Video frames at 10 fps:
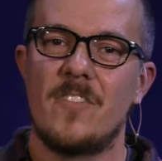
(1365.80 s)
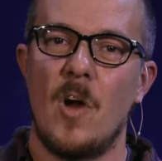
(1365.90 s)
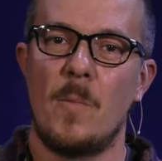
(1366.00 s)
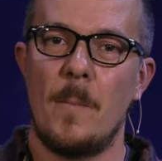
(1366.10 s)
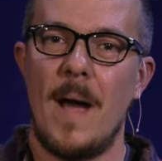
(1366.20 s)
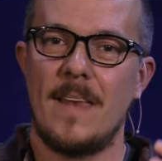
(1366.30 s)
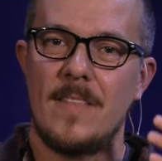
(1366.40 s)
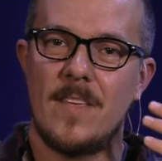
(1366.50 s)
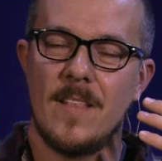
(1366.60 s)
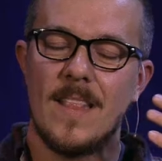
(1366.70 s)
sober
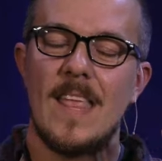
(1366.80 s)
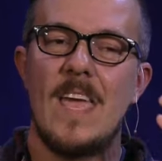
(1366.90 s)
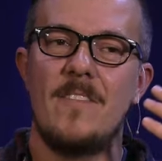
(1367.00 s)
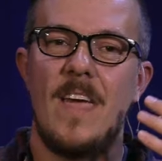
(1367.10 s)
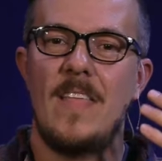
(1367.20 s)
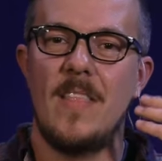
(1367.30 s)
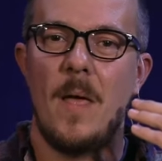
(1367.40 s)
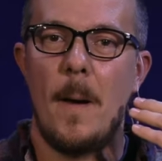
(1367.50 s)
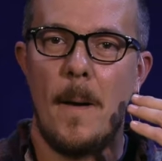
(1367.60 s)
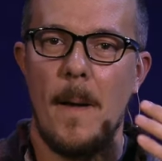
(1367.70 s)
minded, to live in
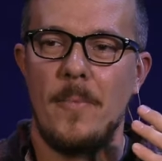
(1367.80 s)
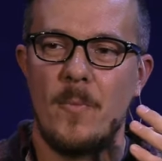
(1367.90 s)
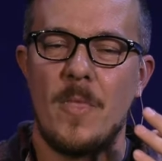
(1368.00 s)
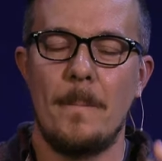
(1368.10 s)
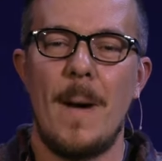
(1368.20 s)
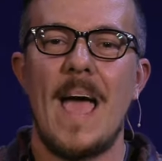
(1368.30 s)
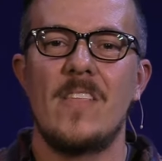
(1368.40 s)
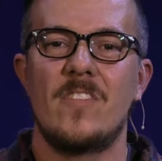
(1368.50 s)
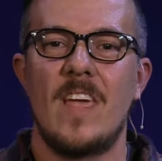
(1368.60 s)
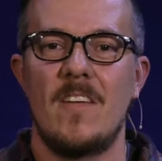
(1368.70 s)
the, uh, with the
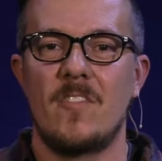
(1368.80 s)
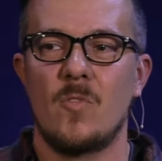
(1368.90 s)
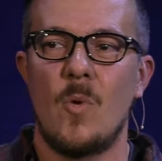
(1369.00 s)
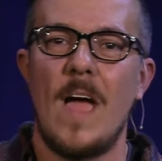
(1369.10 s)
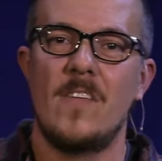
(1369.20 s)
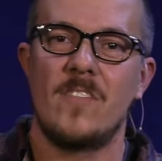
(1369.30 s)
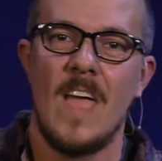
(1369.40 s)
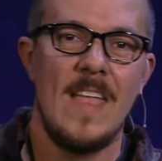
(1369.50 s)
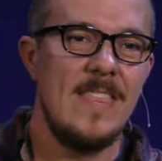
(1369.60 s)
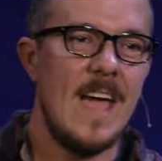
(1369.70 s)
mindset of Christ,
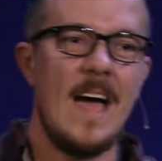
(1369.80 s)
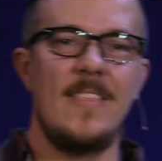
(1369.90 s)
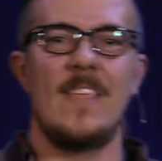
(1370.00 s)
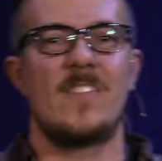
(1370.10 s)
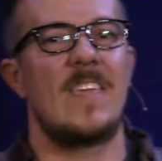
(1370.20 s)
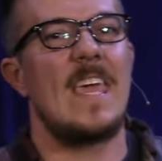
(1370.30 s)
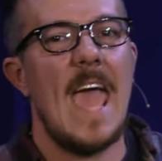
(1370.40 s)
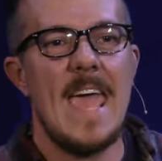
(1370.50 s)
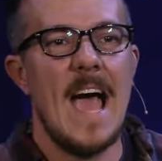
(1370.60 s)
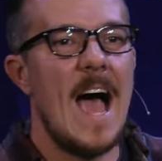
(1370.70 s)
not in this
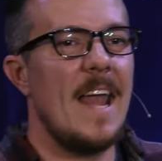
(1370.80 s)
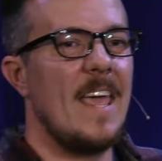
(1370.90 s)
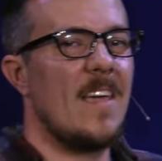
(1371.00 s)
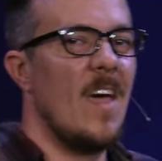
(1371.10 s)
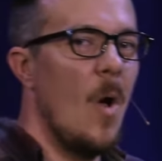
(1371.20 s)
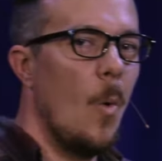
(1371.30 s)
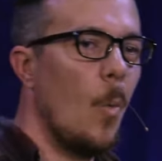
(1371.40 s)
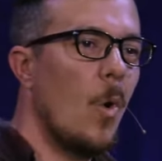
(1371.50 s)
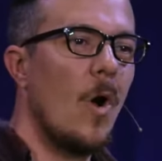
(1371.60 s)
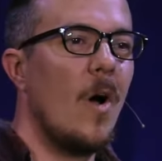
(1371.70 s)
chaotic
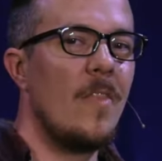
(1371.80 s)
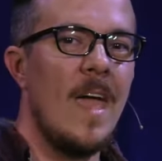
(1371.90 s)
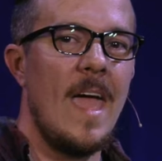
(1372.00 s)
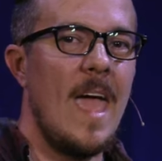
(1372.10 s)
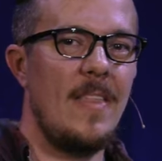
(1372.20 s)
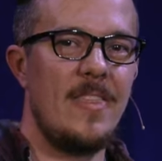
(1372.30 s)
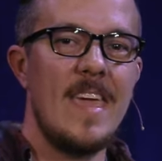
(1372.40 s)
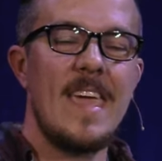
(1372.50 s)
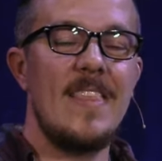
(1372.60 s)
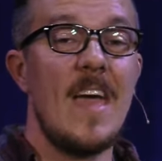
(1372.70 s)
world and
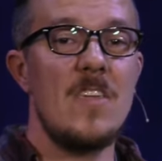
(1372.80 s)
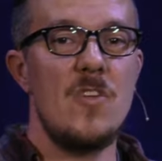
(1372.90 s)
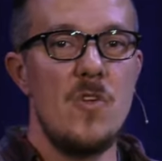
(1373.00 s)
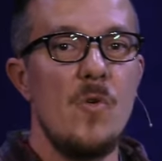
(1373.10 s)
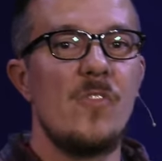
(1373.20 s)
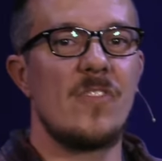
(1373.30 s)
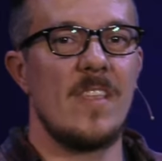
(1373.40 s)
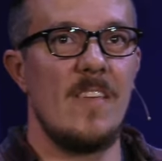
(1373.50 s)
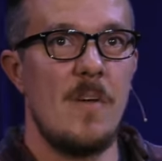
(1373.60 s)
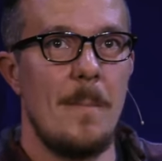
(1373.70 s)
thinking that you used to
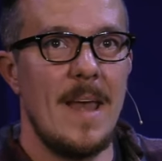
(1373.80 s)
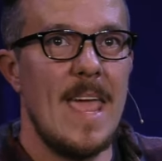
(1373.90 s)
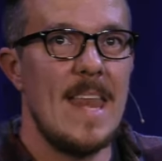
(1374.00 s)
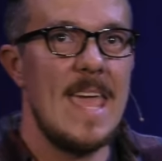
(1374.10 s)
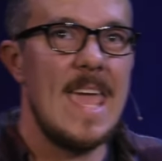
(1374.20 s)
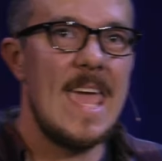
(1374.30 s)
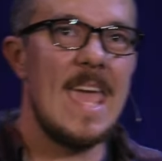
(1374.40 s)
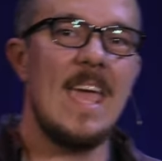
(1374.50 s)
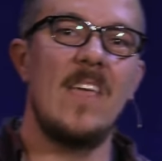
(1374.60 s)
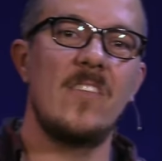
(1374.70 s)
live in, but in
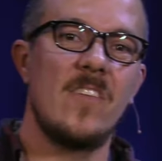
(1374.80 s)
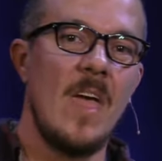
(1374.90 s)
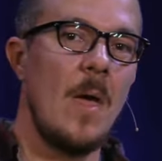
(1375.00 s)
his